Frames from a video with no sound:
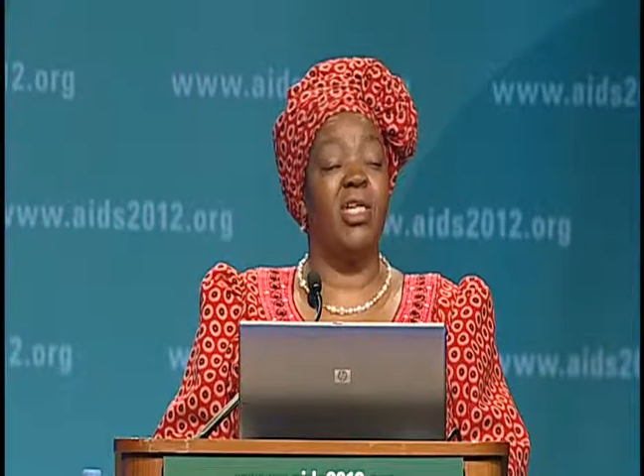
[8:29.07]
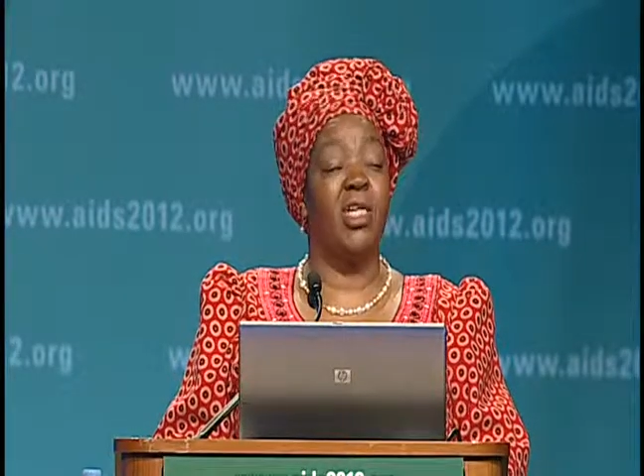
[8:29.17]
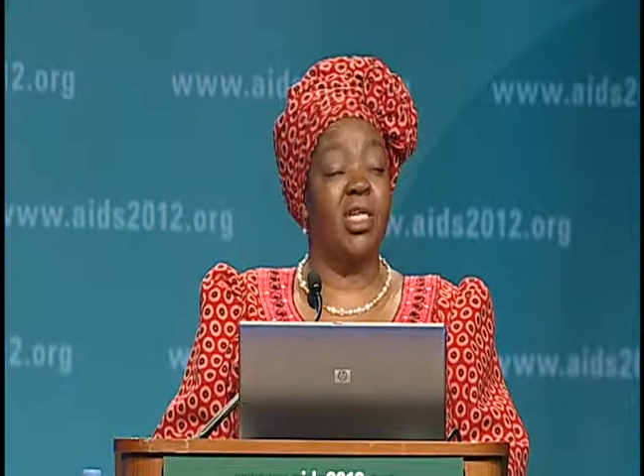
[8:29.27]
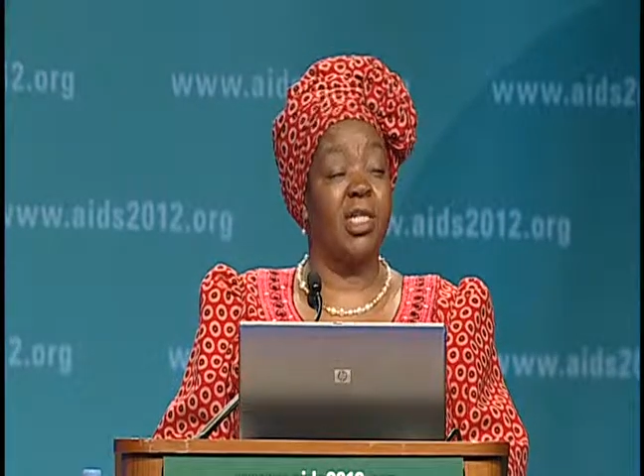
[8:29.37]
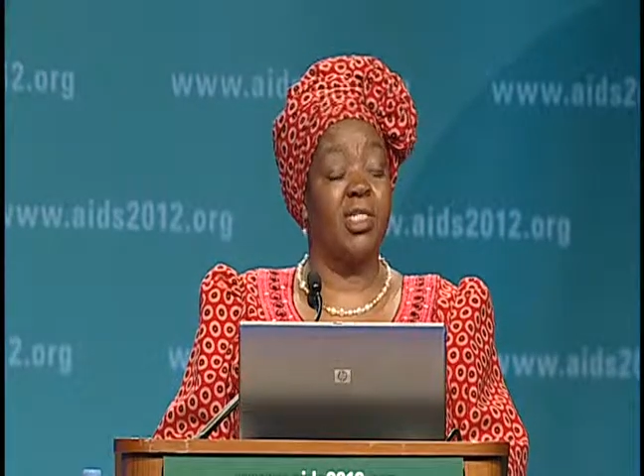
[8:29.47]

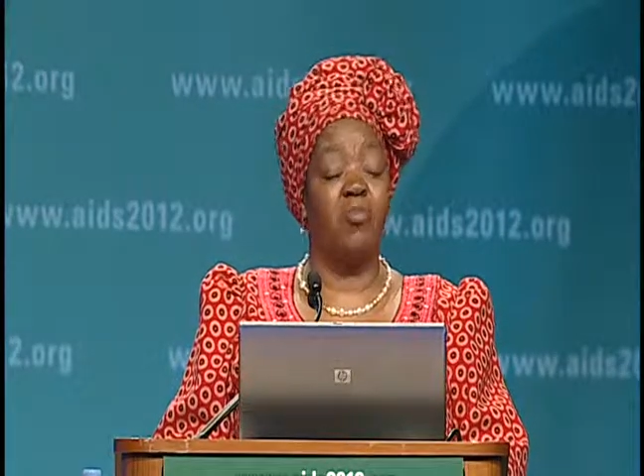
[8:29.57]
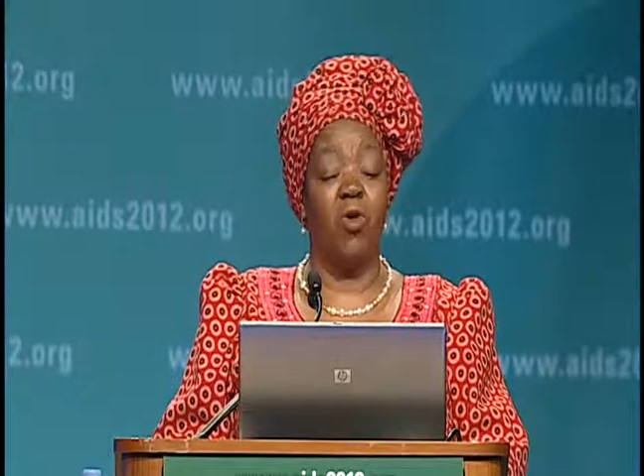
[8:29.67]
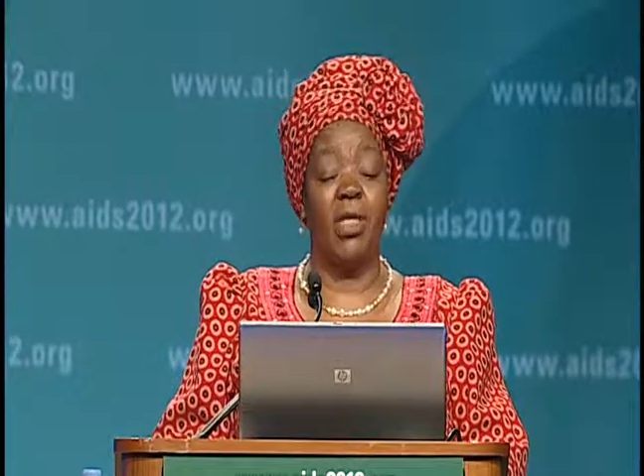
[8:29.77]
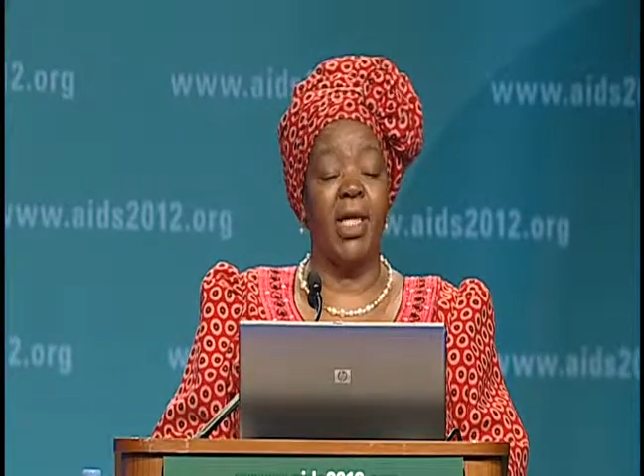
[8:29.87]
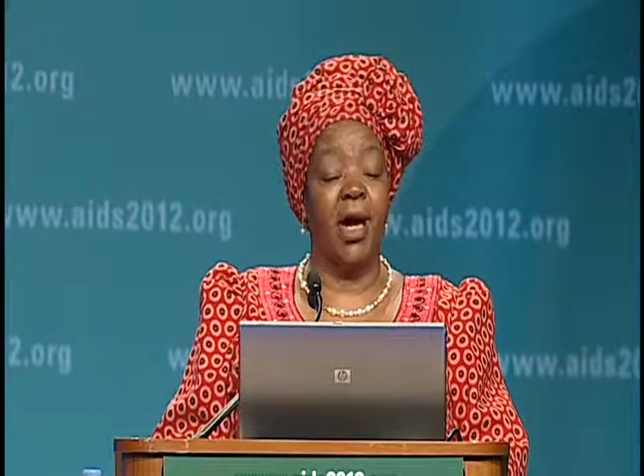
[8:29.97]
increased
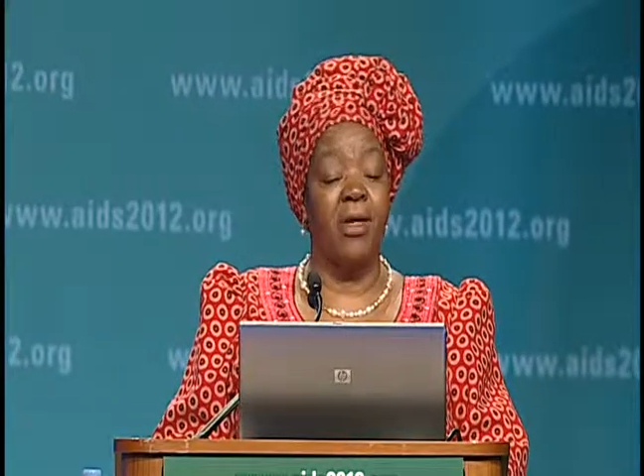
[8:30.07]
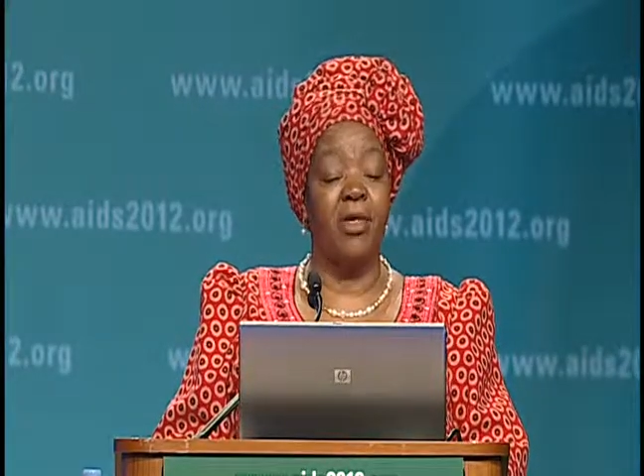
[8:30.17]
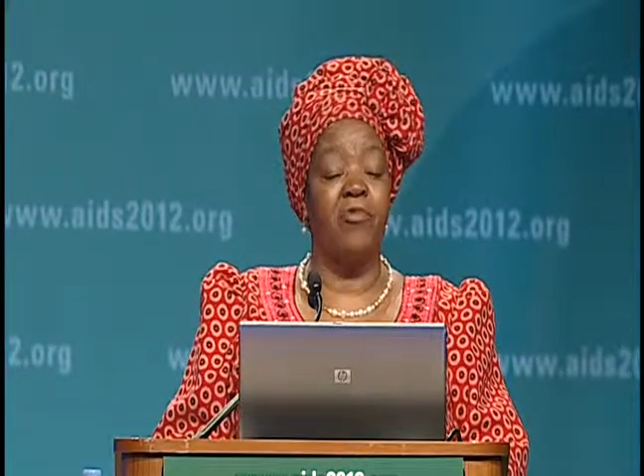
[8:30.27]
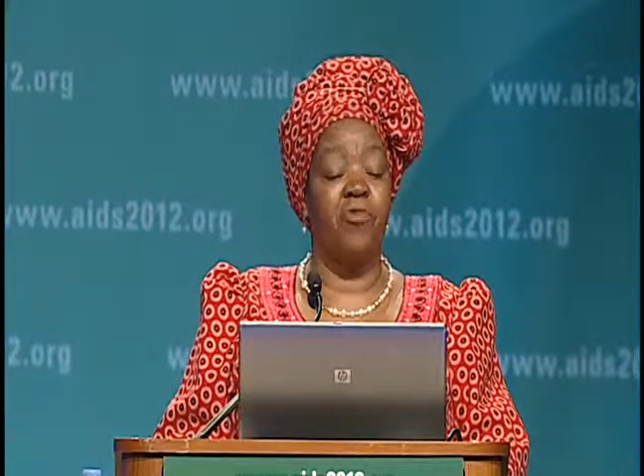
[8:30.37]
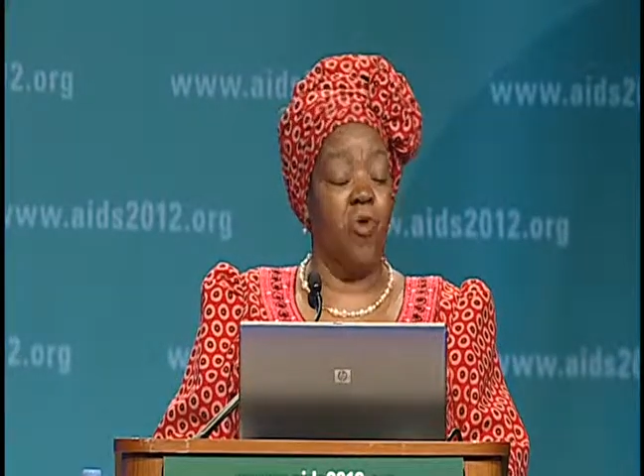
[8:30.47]
more than
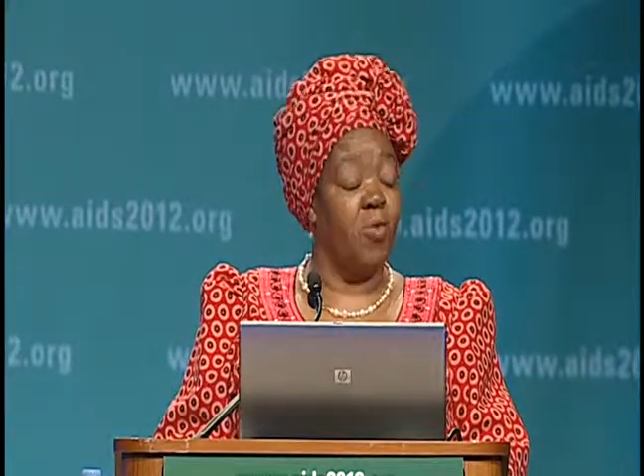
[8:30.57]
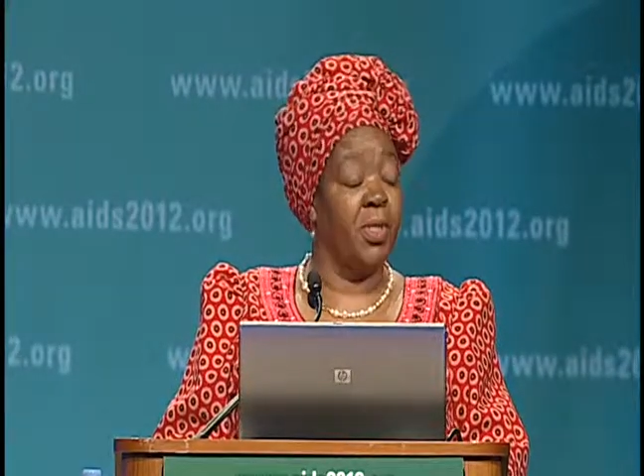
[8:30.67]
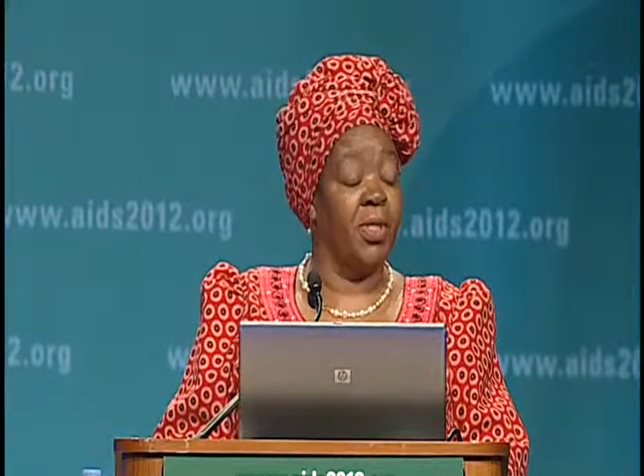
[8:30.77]
100 fold.